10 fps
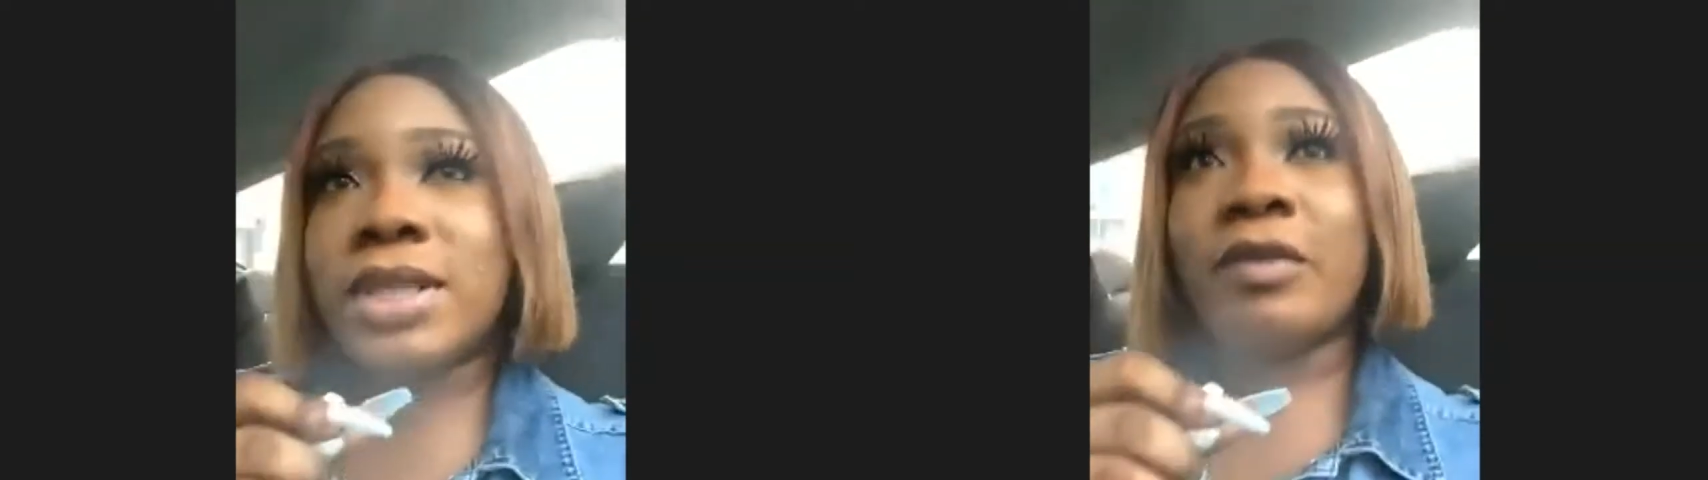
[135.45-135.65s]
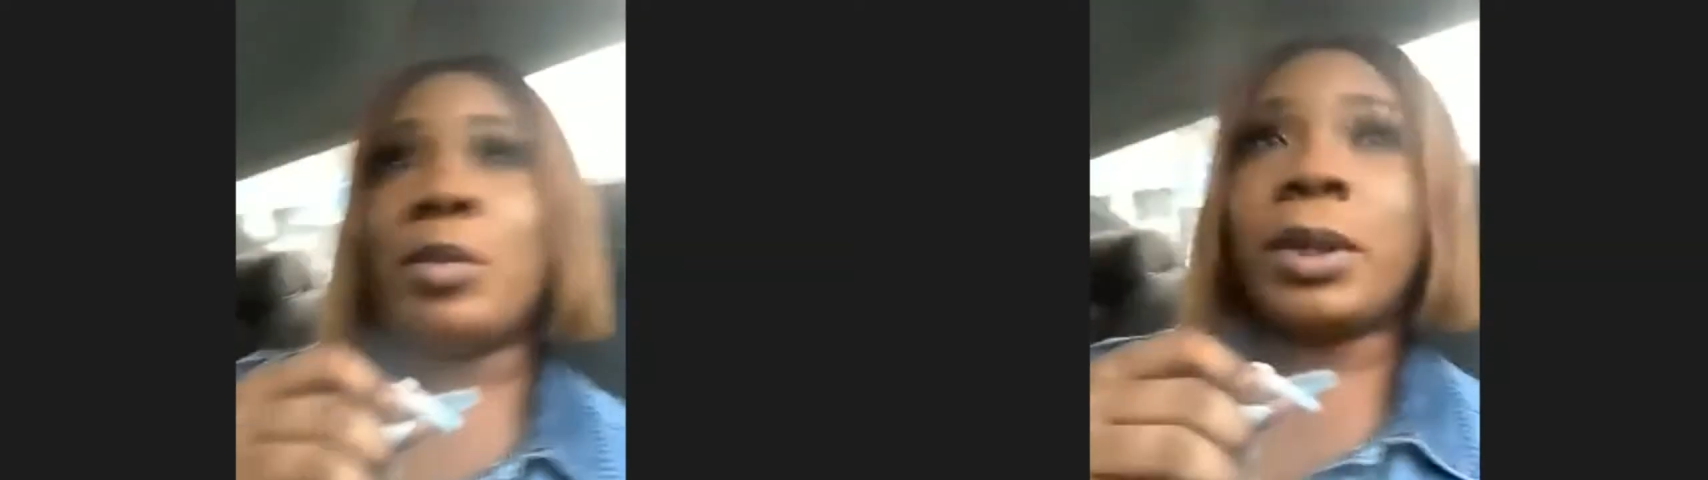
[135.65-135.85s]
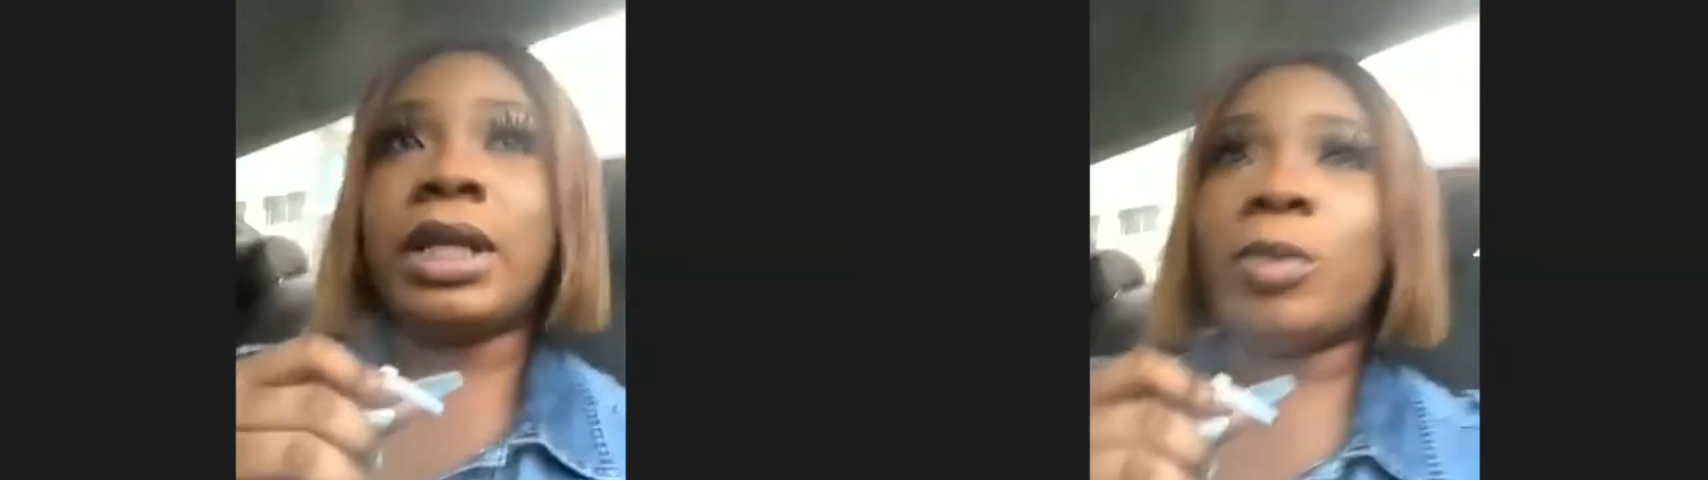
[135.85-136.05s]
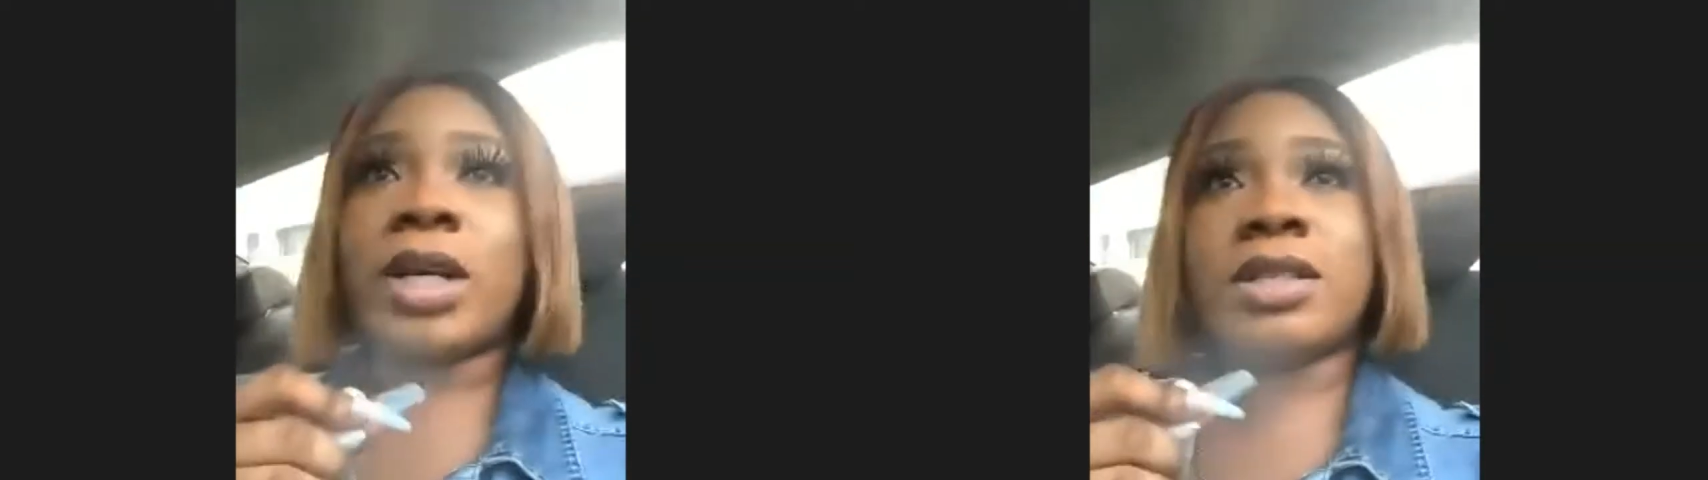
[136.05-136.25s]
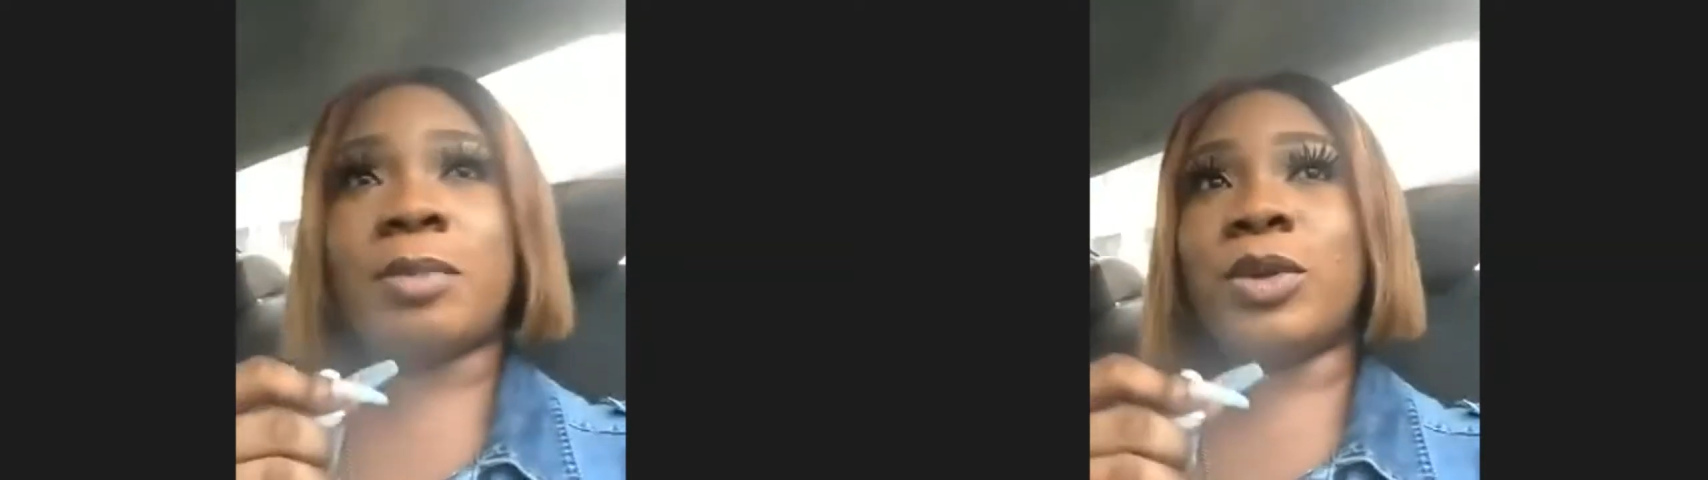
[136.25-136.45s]
everybody
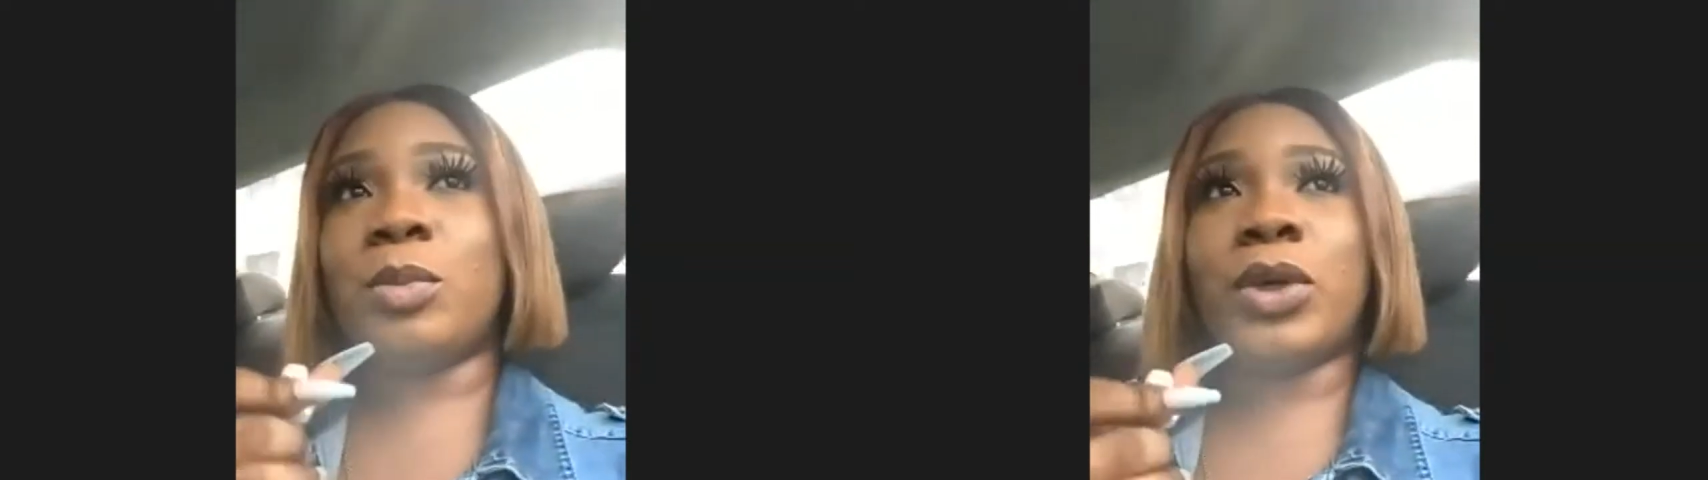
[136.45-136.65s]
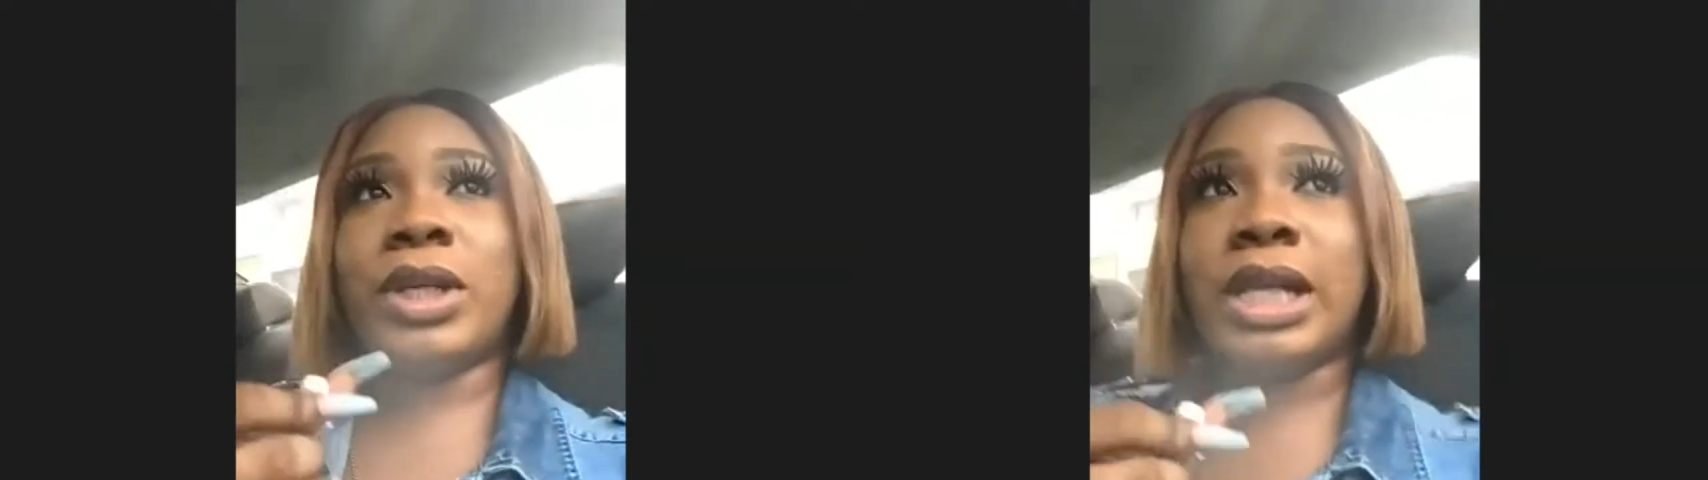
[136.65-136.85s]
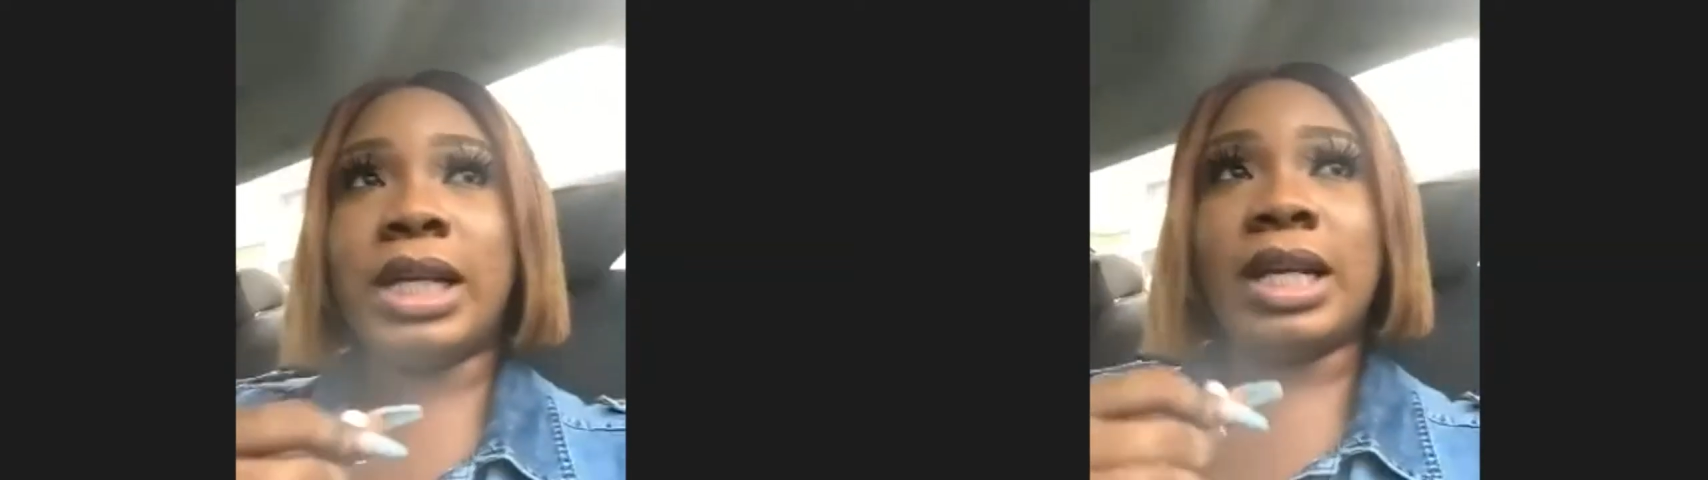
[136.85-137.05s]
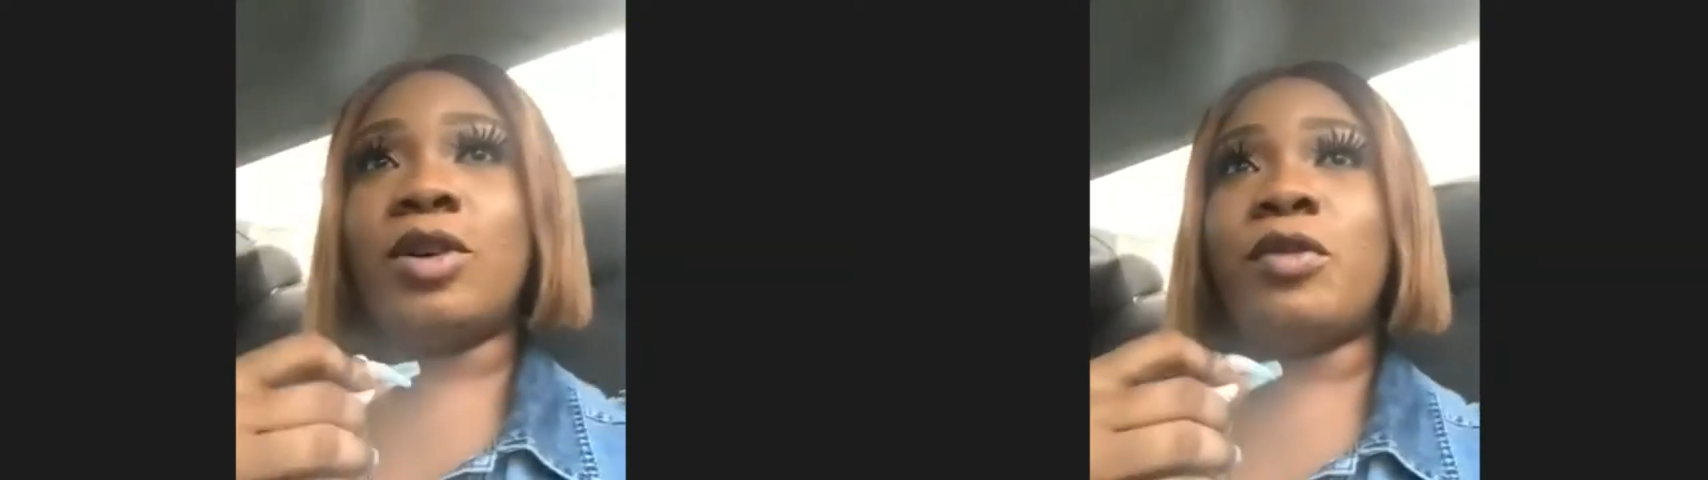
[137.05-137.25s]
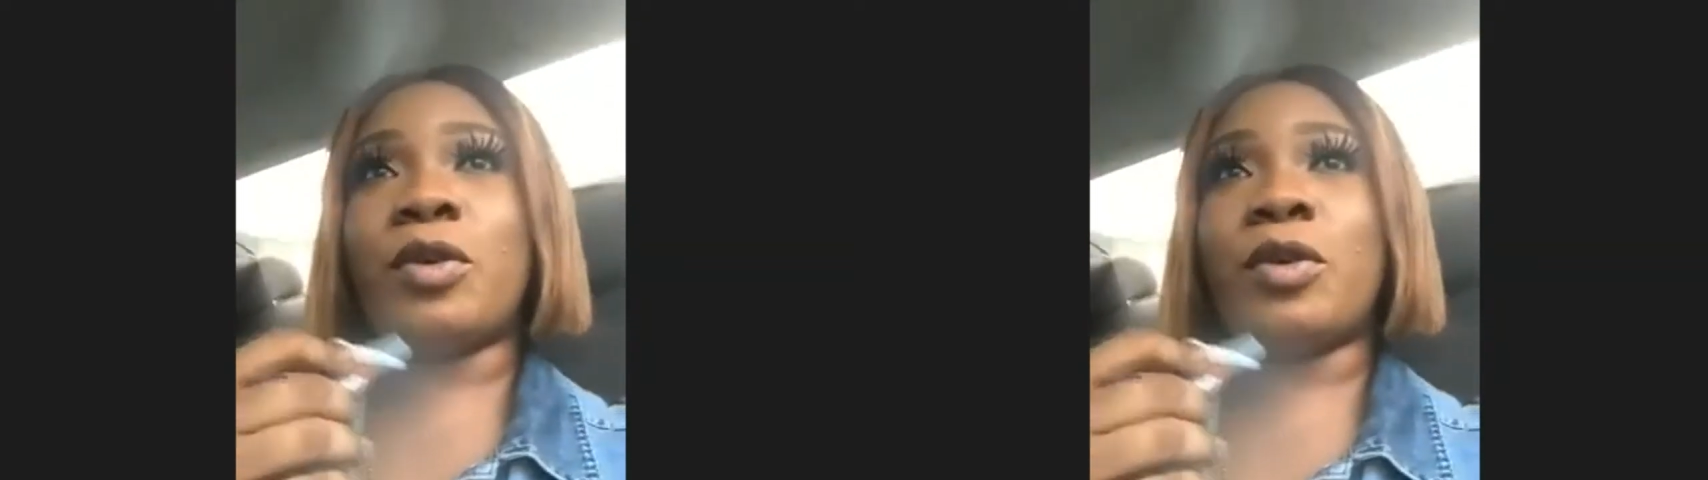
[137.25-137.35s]
wakes up in the morning and then we go